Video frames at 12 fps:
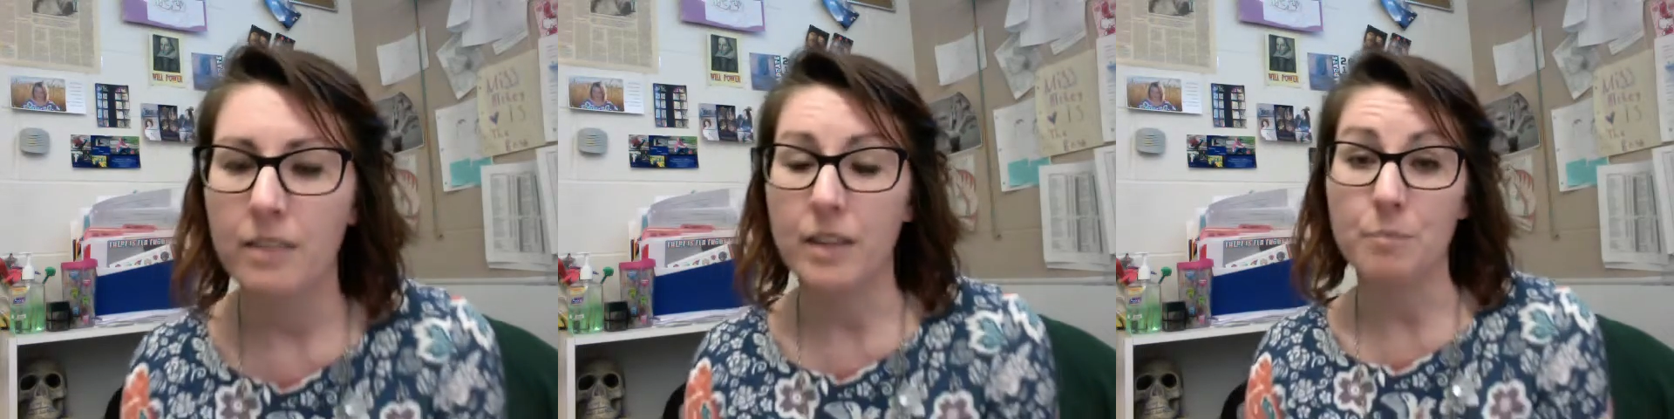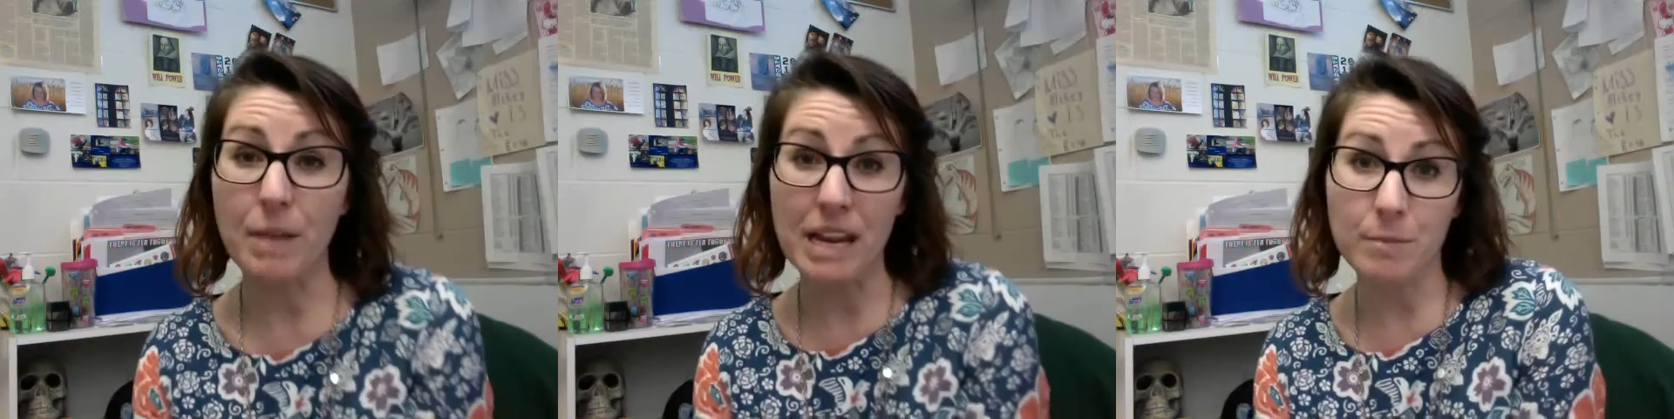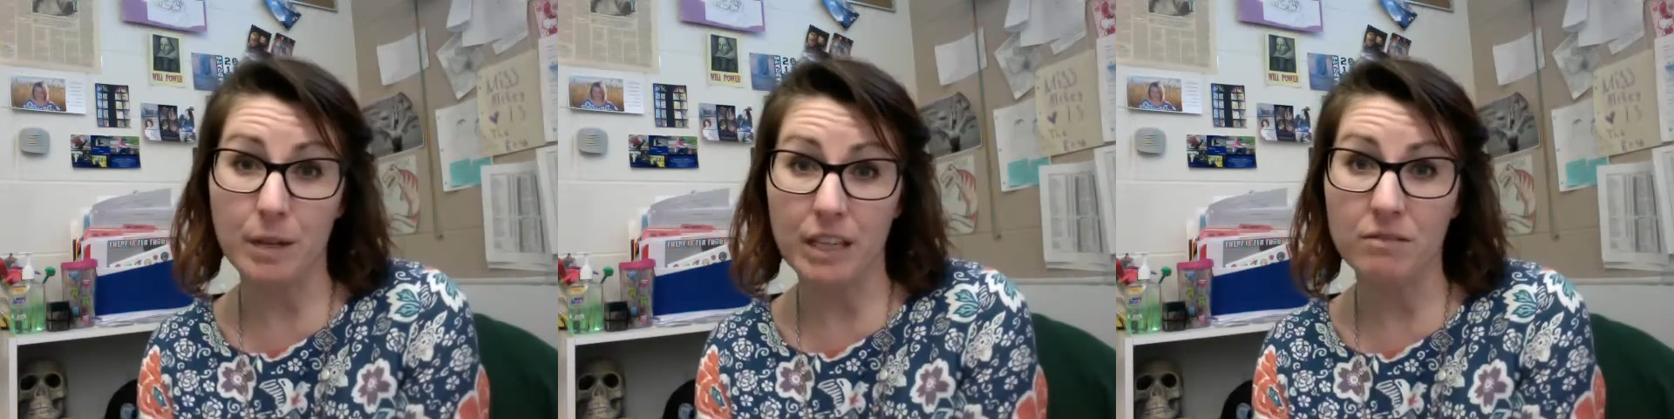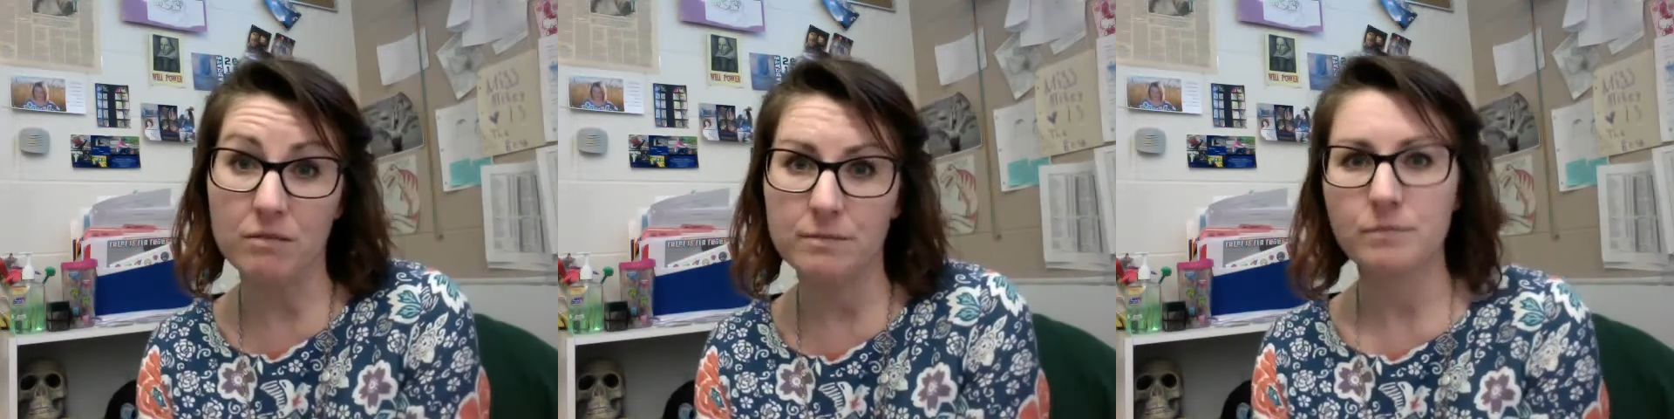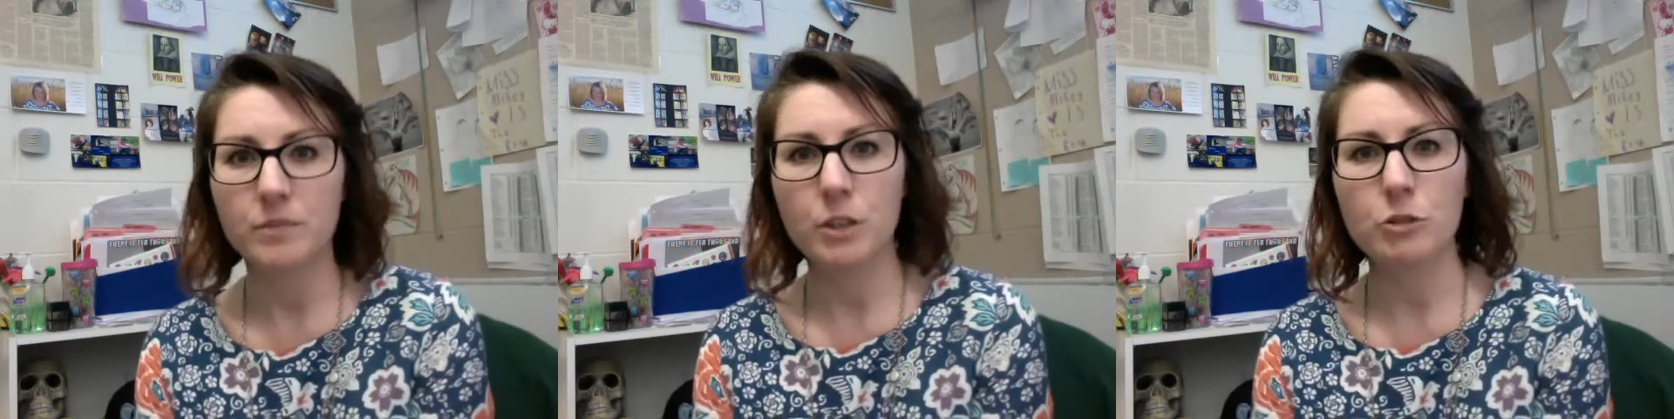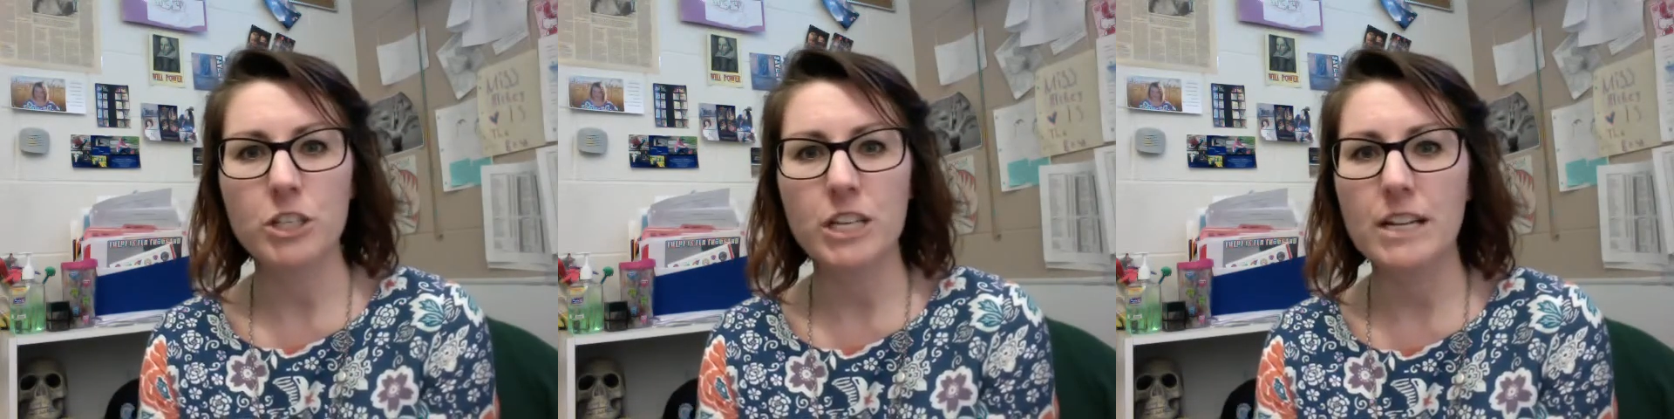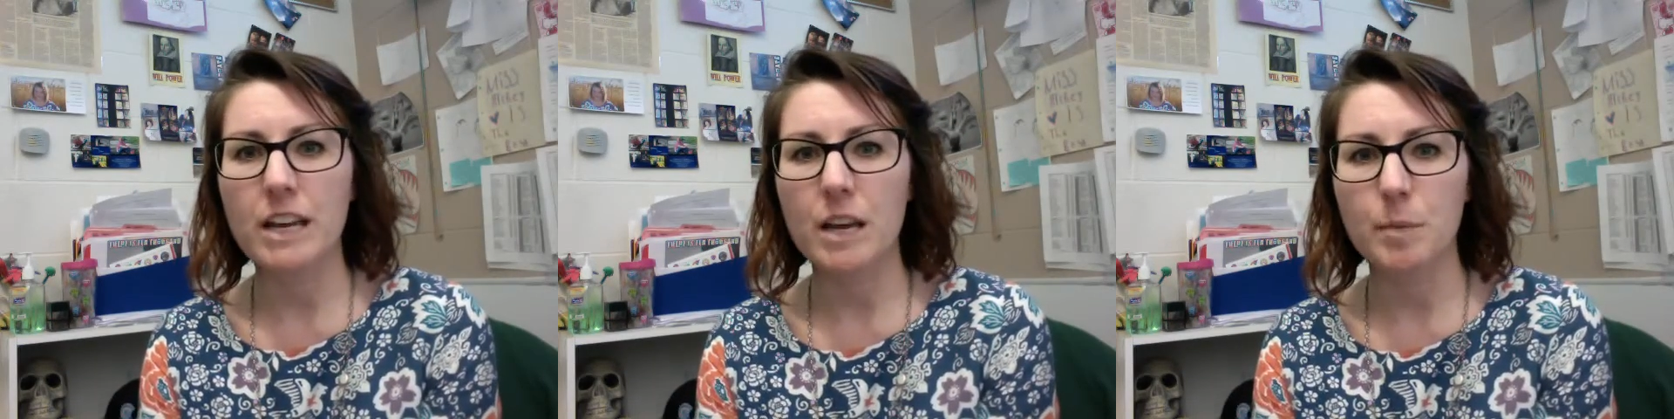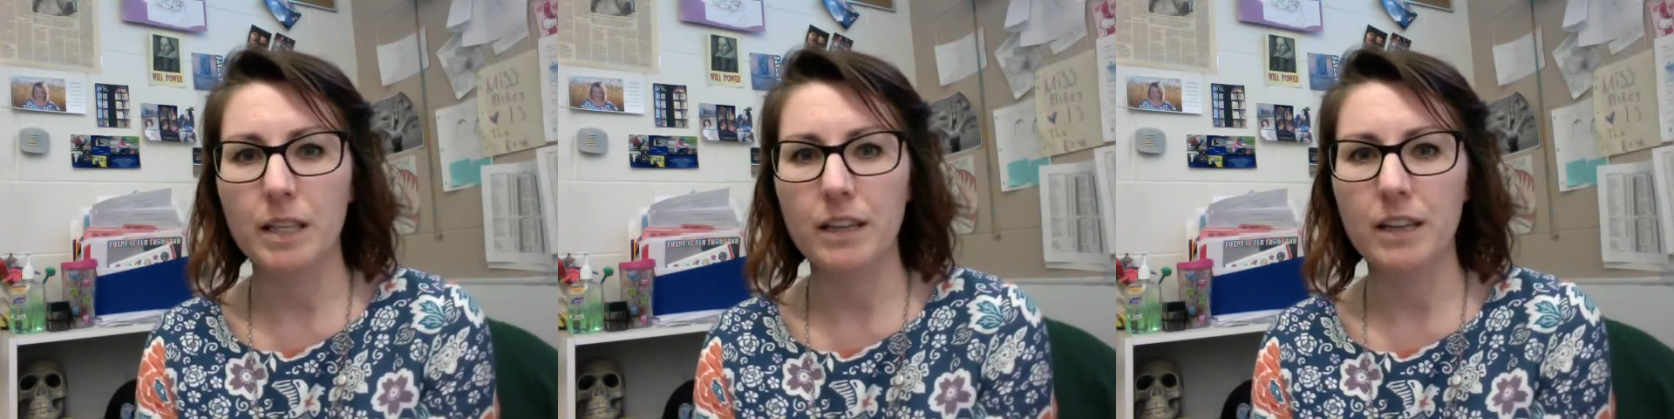Then maybe you should take
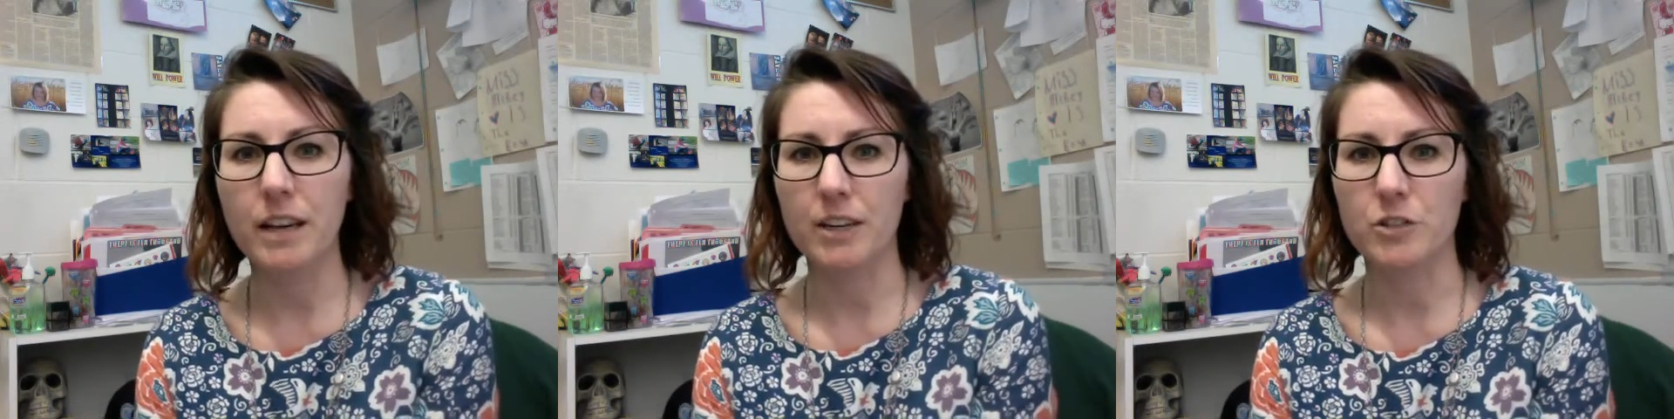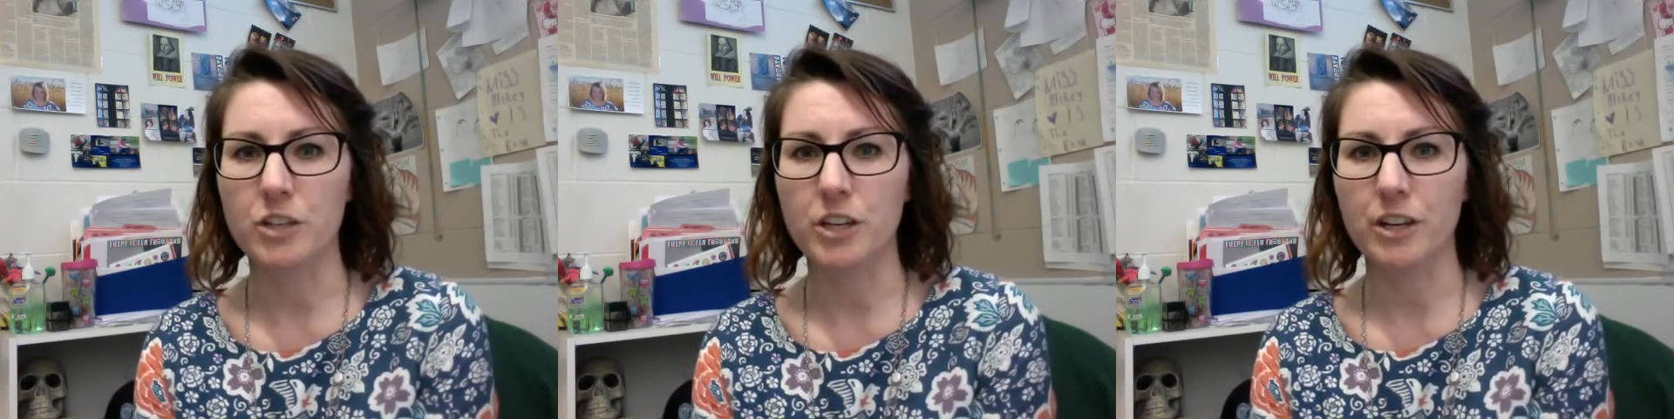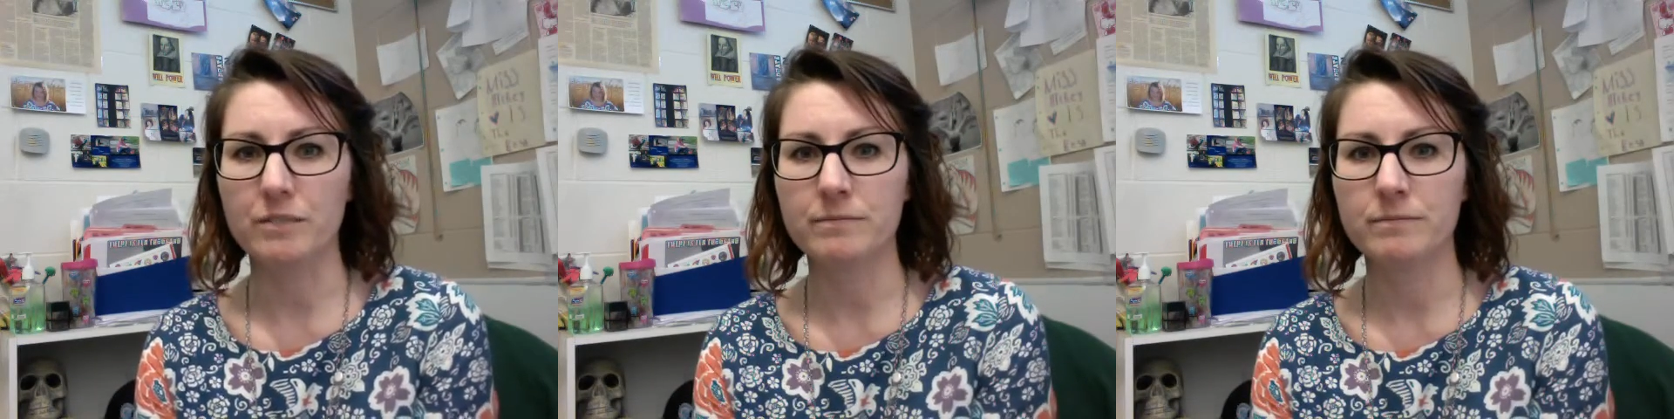AP Lit next year.